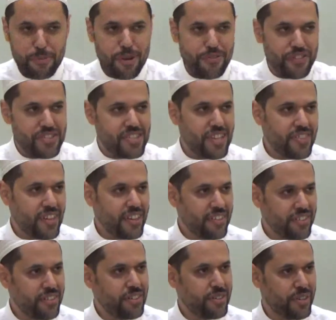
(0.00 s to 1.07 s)
Prophet said
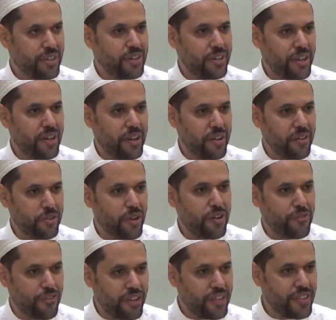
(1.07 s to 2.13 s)
that you are
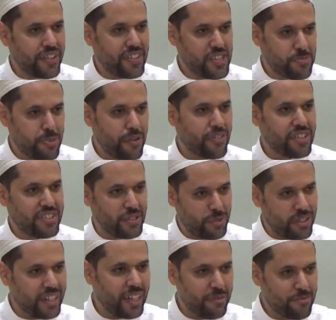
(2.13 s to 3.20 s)
afraid that his poverty
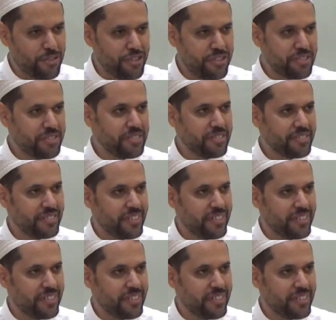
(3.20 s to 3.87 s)
will come to you,